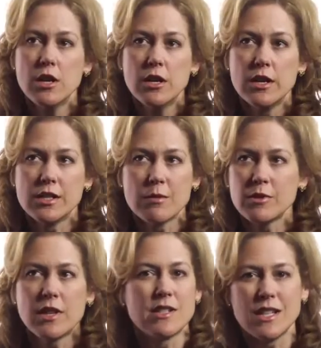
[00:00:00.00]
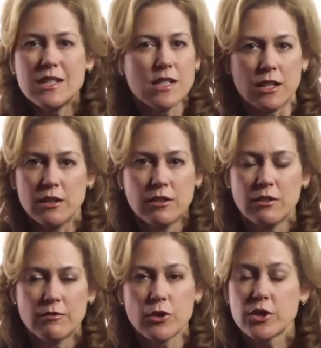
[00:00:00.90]
And Sam said, that's easy.
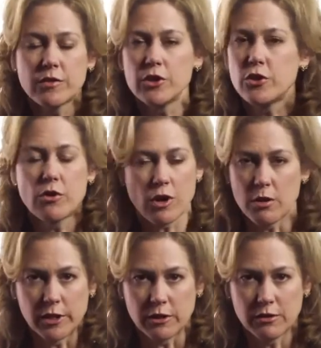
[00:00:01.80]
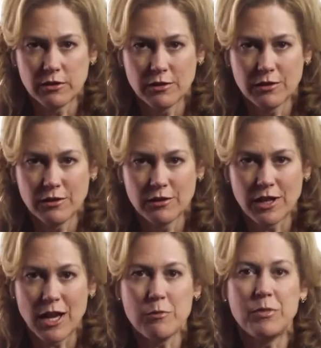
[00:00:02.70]
First of all, don't call me.
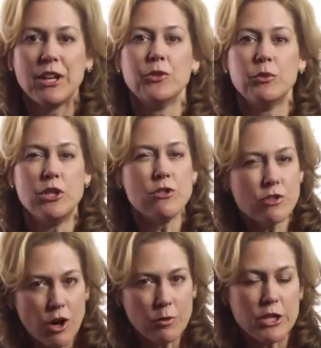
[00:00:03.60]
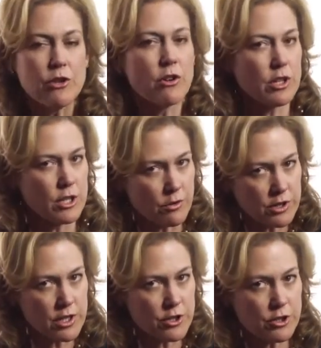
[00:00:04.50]
Okay, because when you call me, you already know what
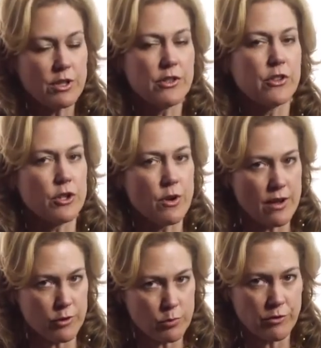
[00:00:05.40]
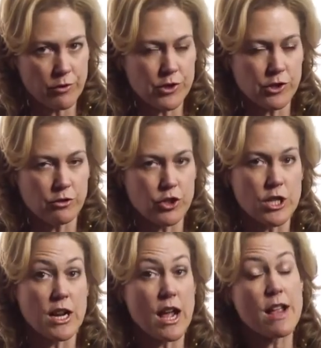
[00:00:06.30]
the issue is and you have your preferred
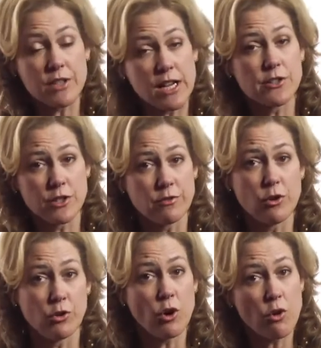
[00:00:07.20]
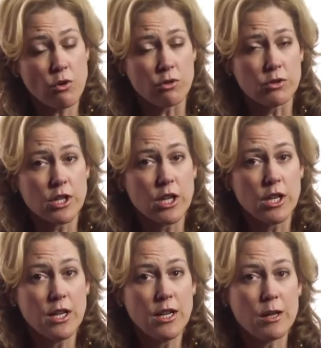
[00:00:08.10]
solution, and I have to answer the phone cold
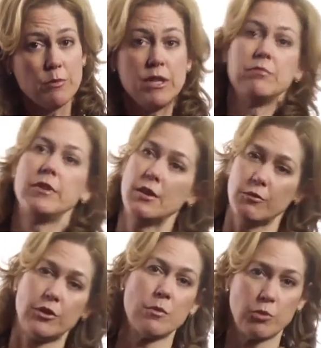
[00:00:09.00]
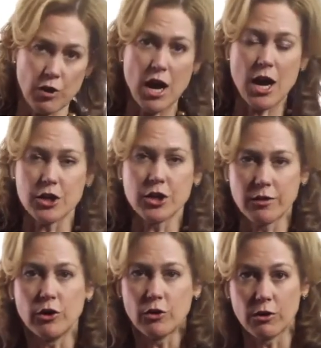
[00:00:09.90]
and be hit with the barrage
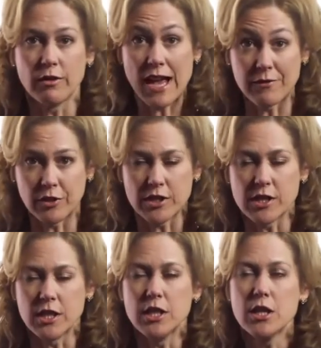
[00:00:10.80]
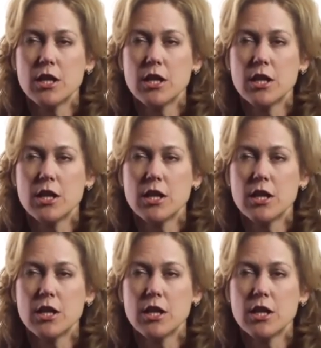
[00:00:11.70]
of your advocacy.